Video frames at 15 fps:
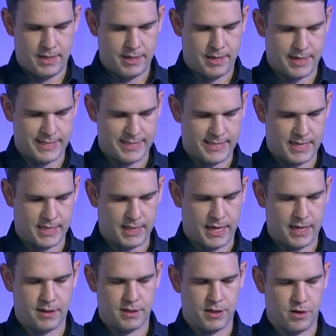you can see
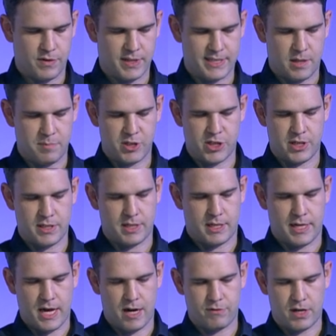like you know these images
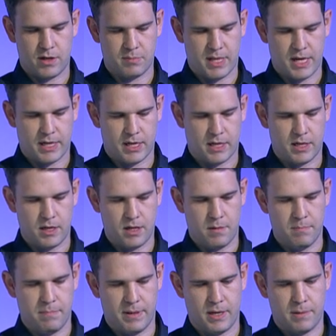not render blocking,
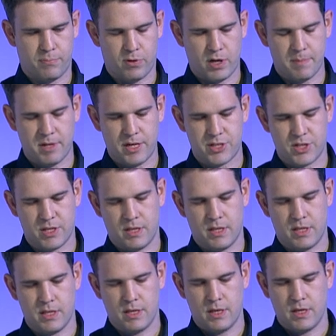but pretty much
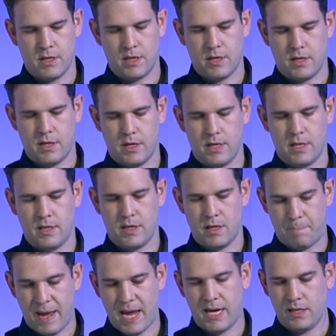jQuery render blocking. The
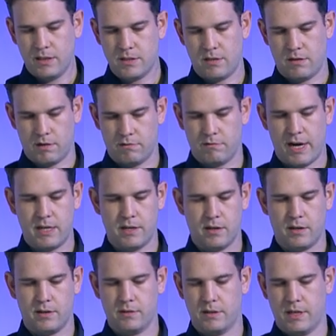paint, yeah. the
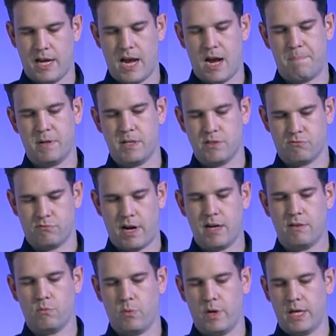render, happens
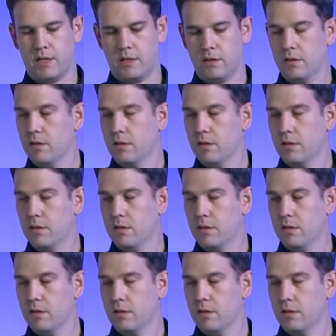right when